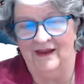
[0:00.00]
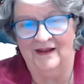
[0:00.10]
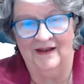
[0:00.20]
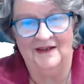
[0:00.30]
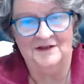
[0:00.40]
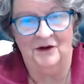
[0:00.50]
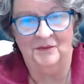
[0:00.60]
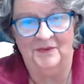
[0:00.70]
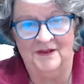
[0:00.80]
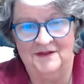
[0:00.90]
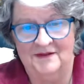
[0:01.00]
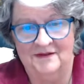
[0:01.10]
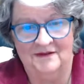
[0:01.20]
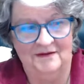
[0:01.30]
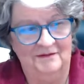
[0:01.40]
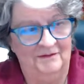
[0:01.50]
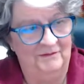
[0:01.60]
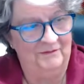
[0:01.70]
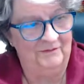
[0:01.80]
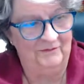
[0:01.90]
And let's hope this,
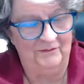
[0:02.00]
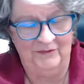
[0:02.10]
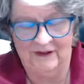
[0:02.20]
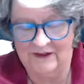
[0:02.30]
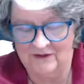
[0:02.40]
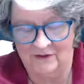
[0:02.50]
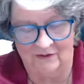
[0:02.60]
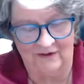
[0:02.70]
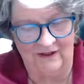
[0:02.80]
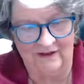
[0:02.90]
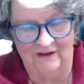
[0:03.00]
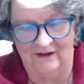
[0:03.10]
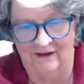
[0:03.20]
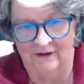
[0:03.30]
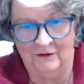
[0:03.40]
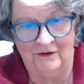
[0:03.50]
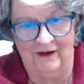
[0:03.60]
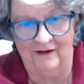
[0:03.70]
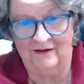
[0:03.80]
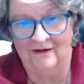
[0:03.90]
please, Lord, let the
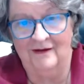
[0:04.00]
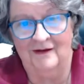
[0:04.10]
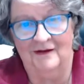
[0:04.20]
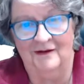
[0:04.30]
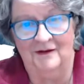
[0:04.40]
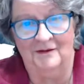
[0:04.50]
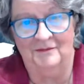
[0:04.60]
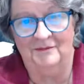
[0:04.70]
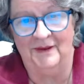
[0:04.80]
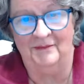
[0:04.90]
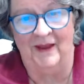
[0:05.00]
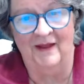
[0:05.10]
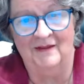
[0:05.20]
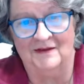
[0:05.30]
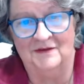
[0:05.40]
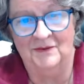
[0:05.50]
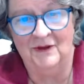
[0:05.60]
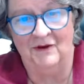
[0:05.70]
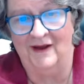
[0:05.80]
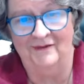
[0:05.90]
internet be balanced. We
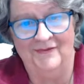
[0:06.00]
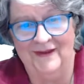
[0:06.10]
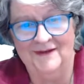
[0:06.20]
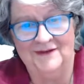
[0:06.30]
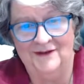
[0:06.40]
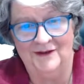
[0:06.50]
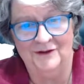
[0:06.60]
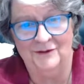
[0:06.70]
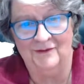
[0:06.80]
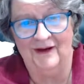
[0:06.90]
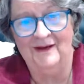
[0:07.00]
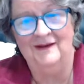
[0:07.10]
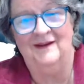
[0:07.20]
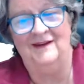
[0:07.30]
all have things to do, right?